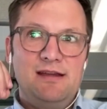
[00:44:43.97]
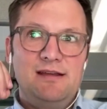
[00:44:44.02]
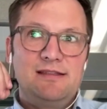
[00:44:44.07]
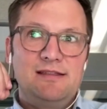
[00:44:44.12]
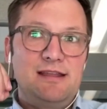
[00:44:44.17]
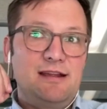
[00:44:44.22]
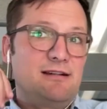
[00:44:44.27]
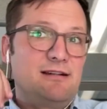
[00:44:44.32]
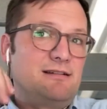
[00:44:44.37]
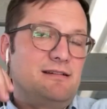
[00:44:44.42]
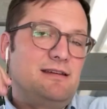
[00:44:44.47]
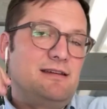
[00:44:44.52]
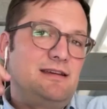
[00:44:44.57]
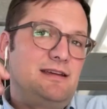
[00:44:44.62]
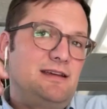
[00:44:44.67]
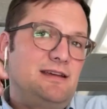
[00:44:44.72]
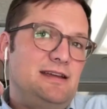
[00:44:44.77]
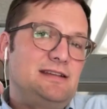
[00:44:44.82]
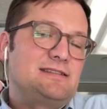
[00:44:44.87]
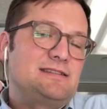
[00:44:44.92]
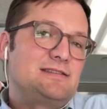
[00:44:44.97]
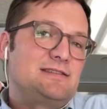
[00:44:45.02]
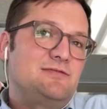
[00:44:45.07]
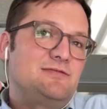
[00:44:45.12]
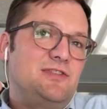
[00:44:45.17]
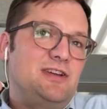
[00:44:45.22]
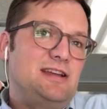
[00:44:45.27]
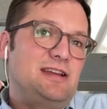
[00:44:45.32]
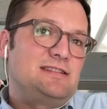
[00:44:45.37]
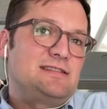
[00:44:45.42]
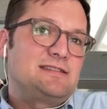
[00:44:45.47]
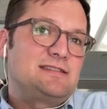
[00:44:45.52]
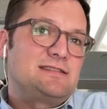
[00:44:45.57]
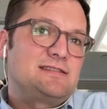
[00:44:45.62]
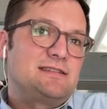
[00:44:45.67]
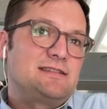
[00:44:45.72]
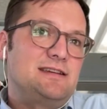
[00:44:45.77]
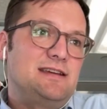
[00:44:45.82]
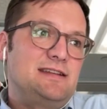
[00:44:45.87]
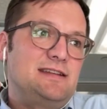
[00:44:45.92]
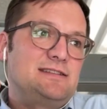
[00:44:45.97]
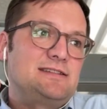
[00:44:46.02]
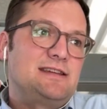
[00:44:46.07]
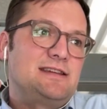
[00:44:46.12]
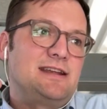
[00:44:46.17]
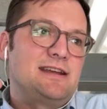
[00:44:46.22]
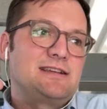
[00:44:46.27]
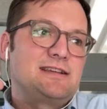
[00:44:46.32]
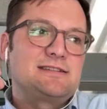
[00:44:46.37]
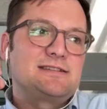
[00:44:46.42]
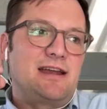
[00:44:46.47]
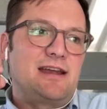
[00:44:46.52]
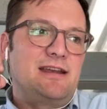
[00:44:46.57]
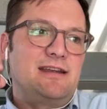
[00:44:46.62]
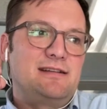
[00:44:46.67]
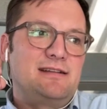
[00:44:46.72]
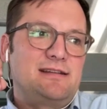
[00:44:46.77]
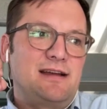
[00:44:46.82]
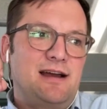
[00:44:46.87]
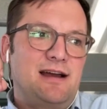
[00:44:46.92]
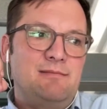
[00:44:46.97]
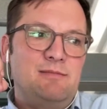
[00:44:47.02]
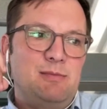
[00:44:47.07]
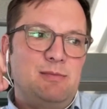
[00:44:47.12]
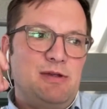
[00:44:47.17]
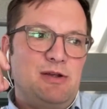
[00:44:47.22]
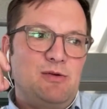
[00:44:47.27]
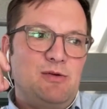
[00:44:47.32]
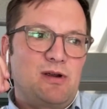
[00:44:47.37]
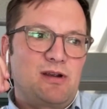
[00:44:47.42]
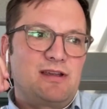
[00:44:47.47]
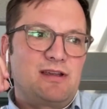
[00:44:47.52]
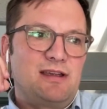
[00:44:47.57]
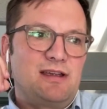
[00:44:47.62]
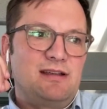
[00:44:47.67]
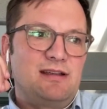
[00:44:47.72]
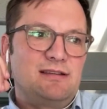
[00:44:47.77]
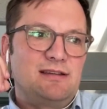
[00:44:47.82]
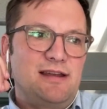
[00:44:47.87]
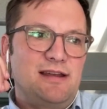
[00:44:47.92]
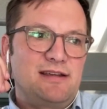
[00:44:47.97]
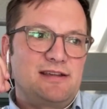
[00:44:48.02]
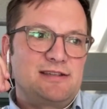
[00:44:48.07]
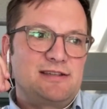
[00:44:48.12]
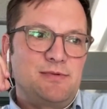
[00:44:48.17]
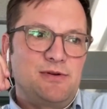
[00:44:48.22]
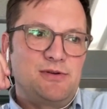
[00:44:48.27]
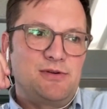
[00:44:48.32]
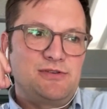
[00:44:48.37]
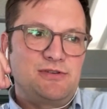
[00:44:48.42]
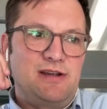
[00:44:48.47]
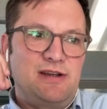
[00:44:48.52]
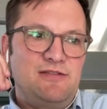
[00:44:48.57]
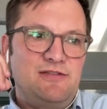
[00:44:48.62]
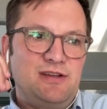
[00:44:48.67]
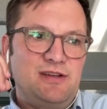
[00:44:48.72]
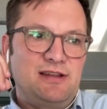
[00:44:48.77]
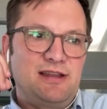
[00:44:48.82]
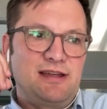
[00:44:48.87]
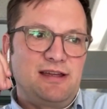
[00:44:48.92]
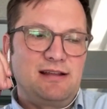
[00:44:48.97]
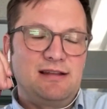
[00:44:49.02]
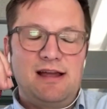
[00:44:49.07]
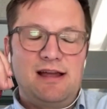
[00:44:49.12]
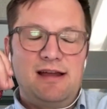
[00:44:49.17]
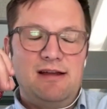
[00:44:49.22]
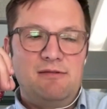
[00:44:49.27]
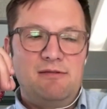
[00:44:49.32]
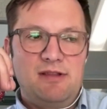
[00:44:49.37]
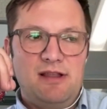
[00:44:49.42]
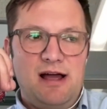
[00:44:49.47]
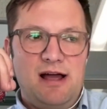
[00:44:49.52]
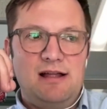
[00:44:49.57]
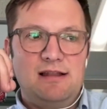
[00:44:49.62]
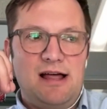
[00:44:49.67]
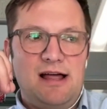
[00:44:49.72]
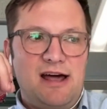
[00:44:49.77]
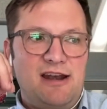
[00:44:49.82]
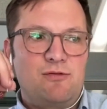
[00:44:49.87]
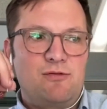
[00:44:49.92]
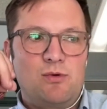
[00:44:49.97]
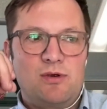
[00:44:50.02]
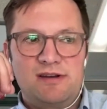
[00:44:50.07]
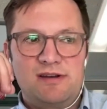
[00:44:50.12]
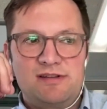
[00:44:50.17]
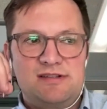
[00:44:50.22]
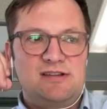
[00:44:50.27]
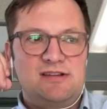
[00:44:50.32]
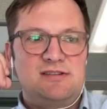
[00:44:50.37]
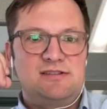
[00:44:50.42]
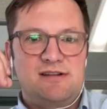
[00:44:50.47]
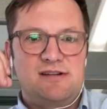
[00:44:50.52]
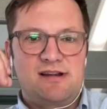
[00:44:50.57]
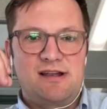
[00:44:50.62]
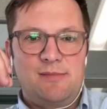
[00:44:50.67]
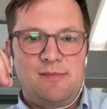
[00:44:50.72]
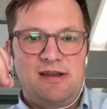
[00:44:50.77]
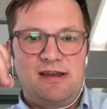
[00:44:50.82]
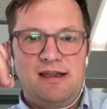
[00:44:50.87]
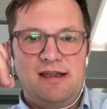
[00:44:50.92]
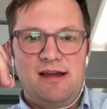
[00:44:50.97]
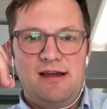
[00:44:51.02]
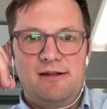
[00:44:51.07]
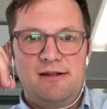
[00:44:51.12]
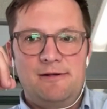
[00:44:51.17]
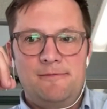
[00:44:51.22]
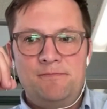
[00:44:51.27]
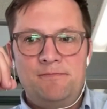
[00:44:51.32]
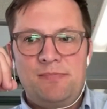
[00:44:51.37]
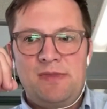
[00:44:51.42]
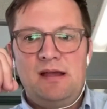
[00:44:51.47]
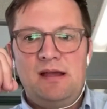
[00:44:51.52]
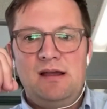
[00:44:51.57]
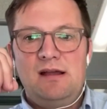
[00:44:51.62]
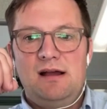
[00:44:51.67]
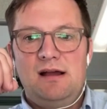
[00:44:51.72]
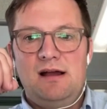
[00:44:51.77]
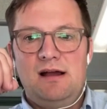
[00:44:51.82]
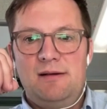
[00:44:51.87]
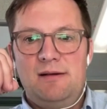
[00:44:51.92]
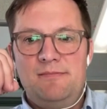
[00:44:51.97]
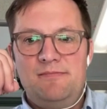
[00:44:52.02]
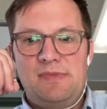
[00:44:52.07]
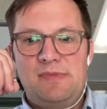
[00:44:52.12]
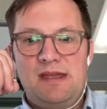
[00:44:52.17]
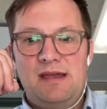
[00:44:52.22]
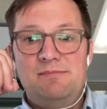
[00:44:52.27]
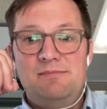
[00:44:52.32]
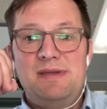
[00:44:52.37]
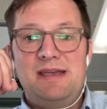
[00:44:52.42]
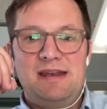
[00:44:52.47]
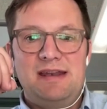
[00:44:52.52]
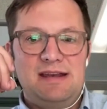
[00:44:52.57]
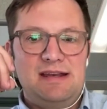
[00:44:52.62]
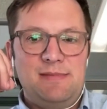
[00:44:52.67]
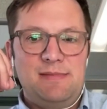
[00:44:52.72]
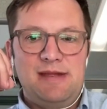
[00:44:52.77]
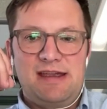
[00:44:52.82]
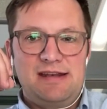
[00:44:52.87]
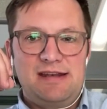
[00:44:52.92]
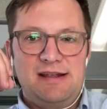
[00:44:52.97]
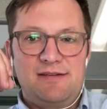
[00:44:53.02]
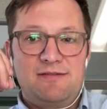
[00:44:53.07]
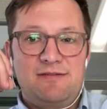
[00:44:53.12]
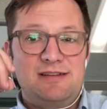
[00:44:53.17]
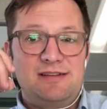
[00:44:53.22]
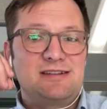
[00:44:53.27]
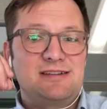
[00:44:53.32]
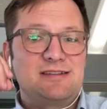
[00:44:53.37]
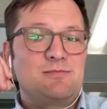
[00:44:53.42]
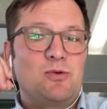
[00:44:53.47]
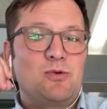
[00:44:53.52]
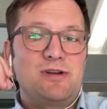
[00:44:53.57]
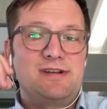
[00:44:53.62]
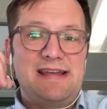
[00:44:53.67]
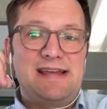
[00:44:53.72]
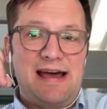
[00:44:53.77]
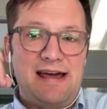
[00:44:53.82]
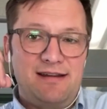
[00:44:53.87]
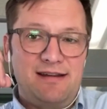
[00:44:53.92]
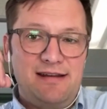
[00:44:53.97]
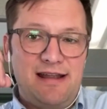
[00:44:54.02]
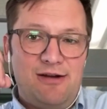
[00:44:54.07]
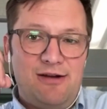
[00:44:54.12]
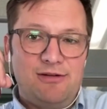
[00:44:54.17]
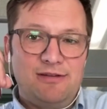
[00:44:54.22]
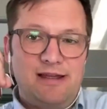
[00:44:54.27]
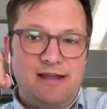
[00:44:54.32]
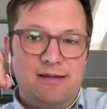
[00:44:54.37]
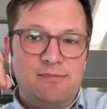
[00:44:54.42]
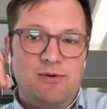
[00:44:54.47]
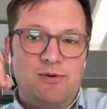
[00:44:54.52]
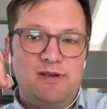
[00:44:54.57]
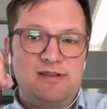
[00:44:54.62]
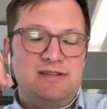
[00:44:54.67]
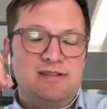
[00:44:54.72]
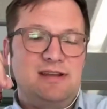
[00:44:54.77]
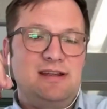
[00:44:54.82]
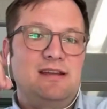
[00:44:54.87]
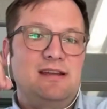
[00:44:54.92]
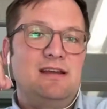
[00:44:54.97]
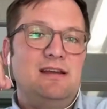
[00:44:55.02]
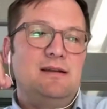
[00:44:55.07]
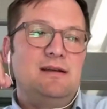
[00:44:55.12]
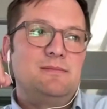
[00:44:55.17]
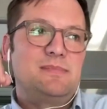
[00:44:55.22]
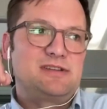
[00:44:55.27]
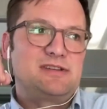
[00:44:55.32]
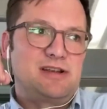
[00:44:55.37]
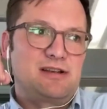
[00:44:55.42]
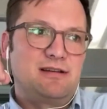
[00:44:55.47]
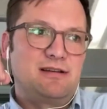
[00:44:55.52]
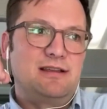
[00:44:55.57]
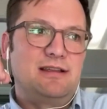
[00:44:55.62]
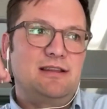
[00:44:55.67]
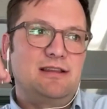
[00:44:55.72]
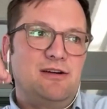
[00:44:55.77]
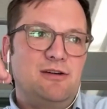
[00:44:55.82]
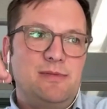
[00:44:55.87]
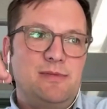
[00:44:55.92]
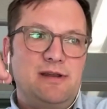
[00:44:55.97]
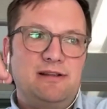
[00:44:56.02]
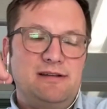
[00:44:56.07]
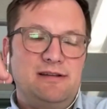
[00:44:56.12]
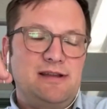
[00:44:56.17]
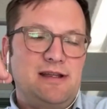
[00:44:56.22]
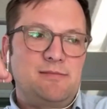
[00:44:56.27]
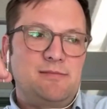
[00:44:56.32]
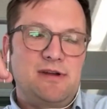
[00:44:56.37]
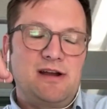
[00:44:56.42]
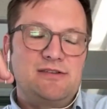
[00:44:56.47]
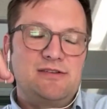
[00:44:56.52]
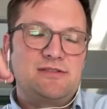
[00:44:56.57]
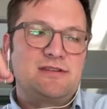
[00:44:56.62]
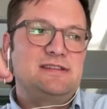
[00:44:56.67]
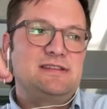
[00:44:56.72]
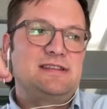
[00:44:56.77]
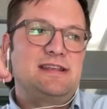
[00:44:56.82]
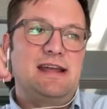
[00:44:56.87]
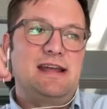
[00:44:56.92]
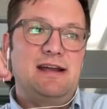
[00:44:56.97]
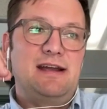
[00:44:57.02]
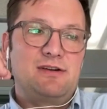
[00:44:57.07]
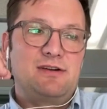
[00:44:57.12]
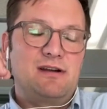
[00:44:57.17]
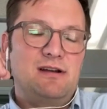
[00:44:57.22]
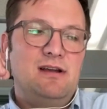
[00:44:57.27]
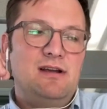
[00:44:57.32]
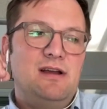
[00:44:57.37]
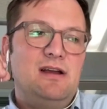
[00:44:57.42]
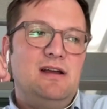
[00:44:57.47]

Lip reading: It's an exciting time to be working in lead exposure. I feel like a lot of organizations are coming together and beginning to make a difference. There's more data now on lead poisoning, particularly in low and middle income countries, than ever.